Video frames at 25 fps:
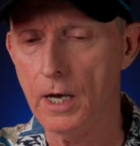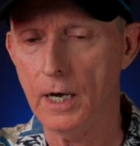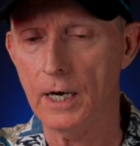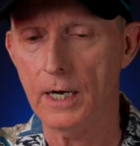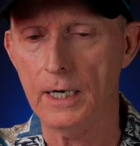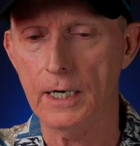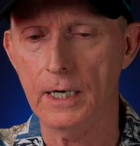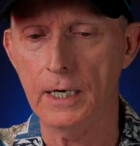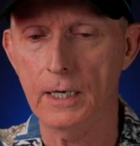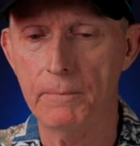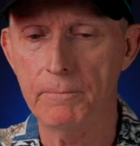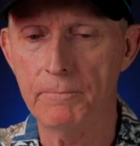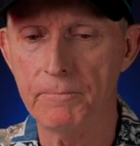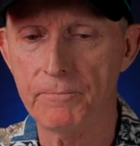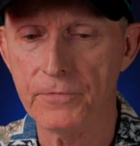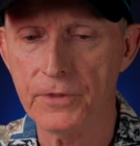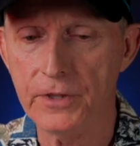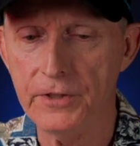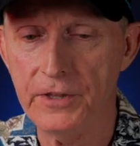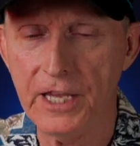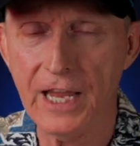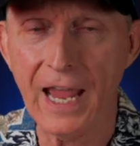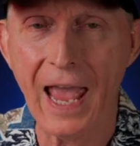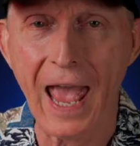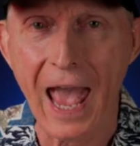
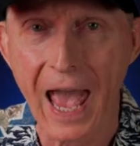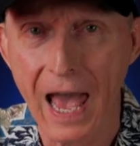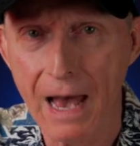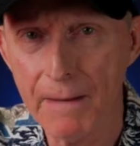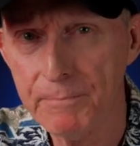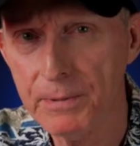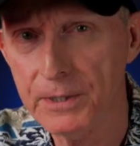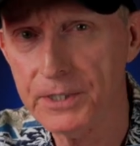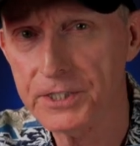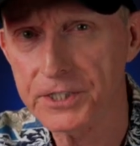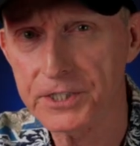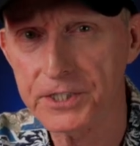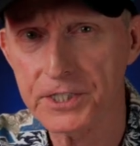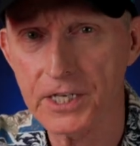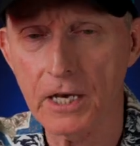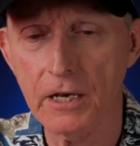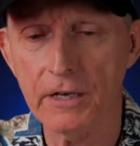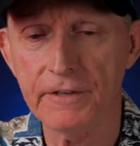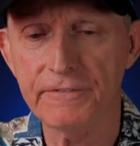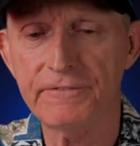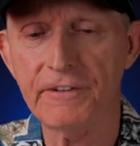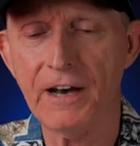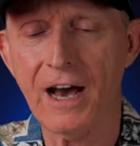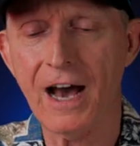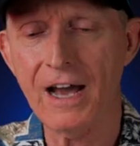The app
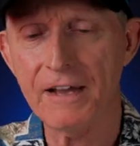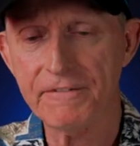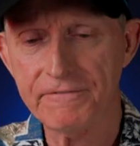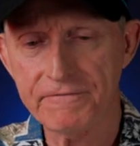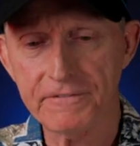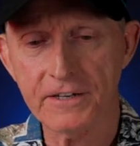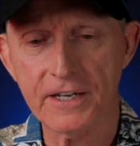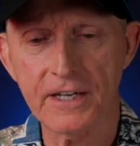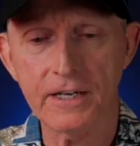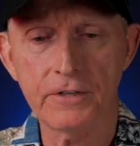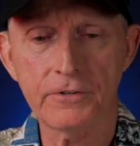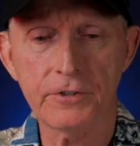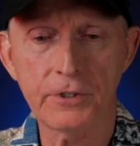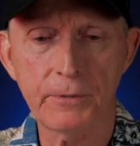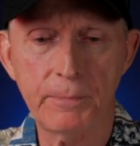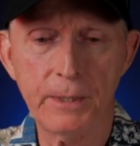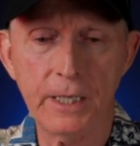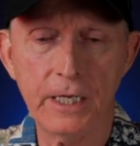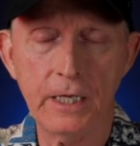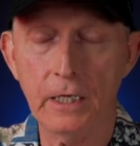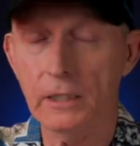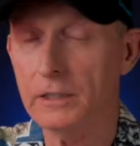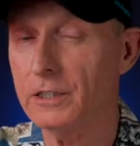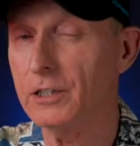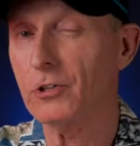itself, I found to
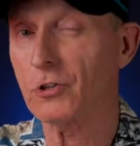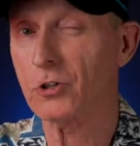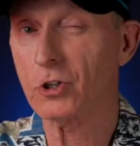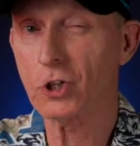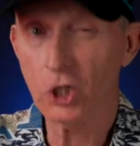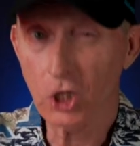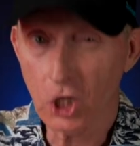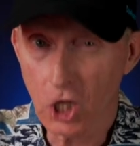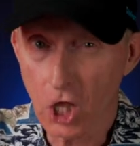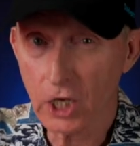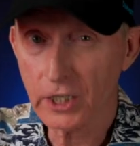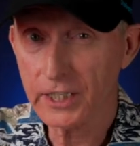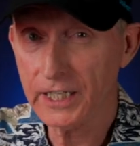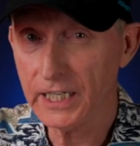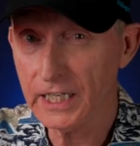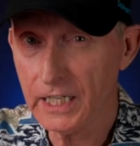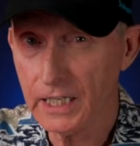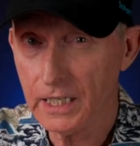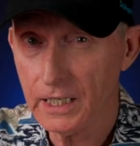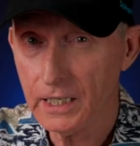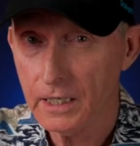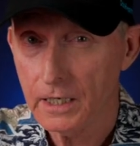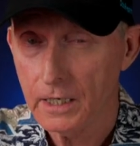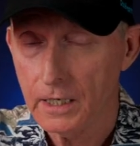be a little clunky.